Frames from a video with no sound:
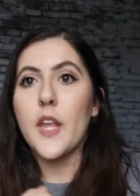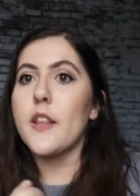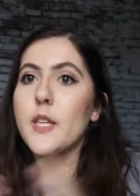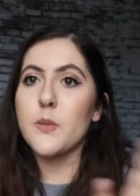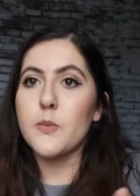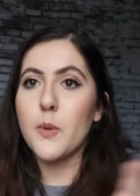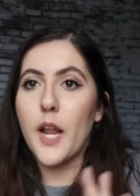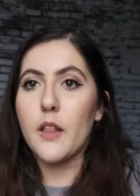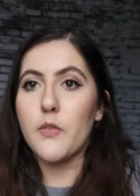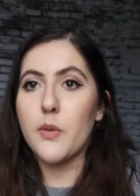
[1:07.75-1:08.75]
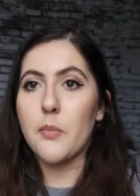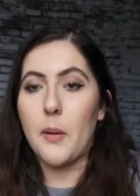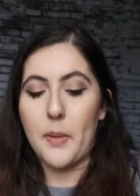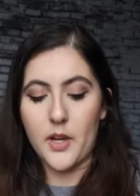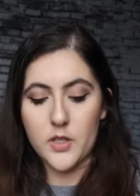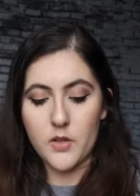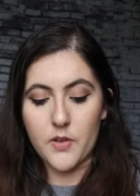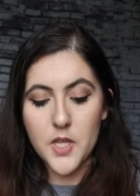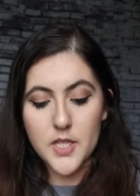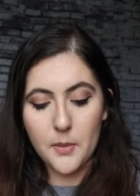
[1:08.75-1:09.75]
And this was when I lived with my parents
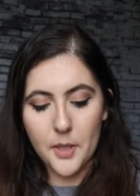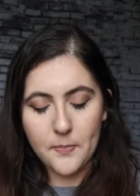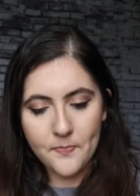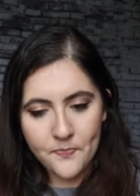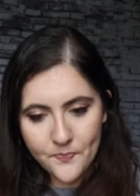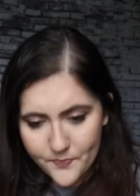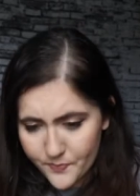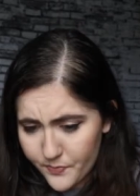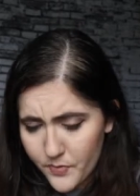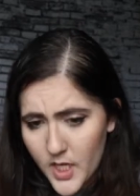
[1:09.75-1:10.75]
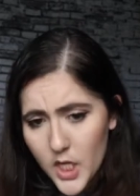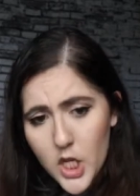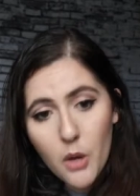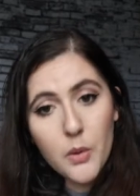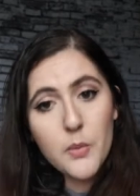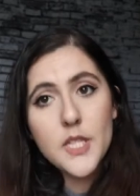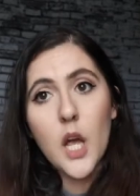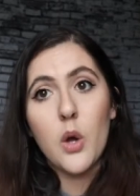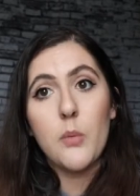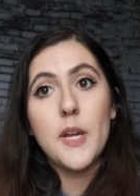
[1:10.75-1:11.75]
over the summer. No one was
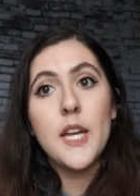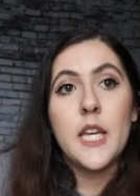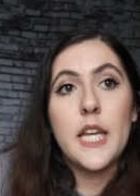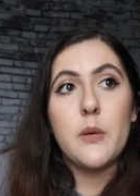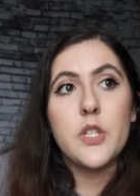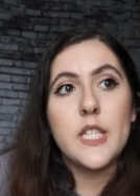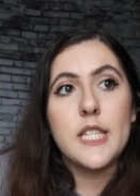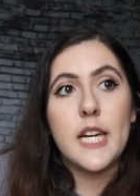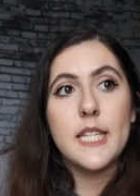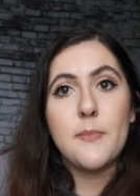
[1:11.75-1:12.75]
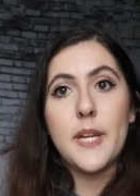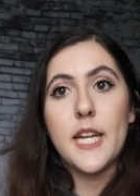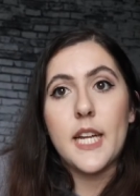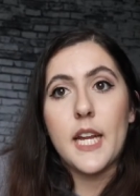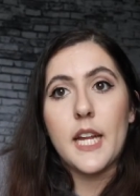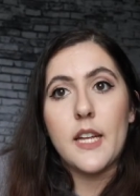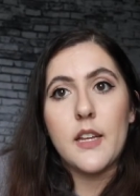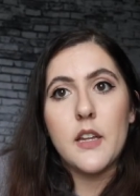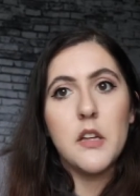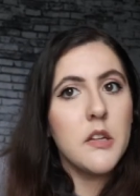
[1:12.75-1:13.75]
home. It was just nice being
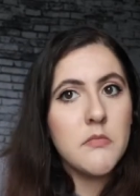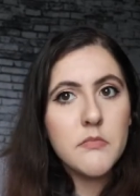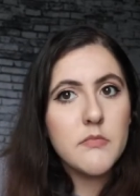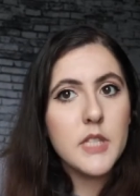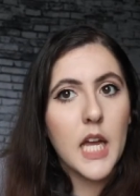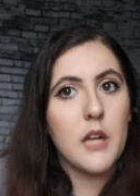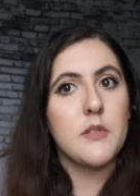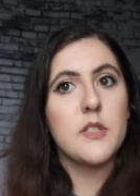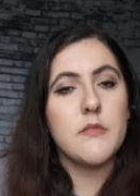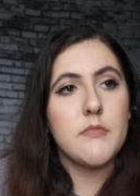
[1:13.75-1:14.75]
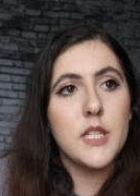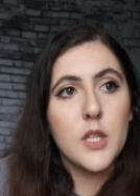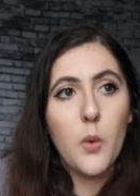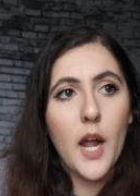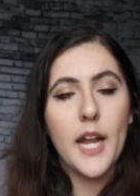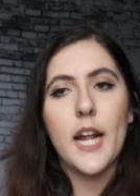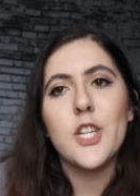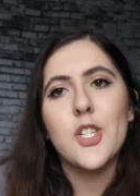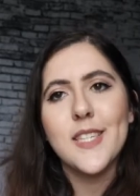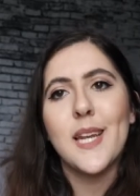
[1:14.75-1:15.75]
in the house in the quiet.
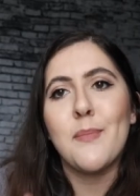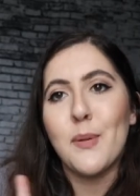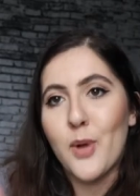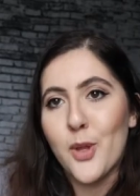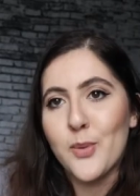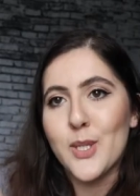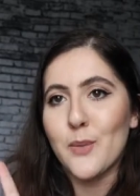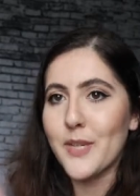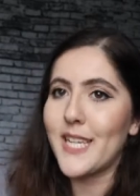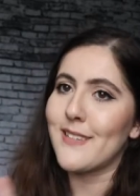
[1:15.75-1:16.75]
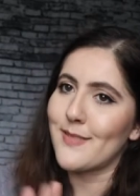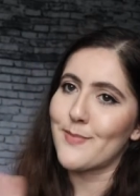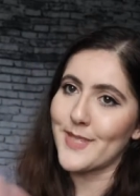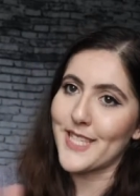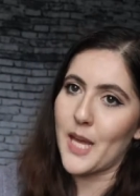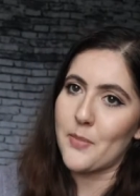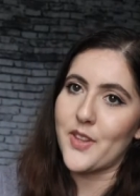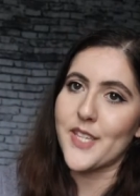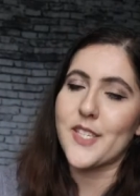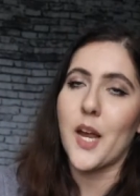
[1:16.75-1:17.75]
I should say my brother was home, but he
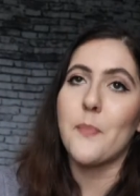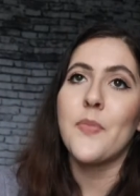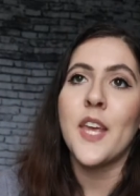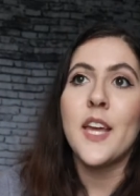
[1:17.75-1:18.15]
slept this time.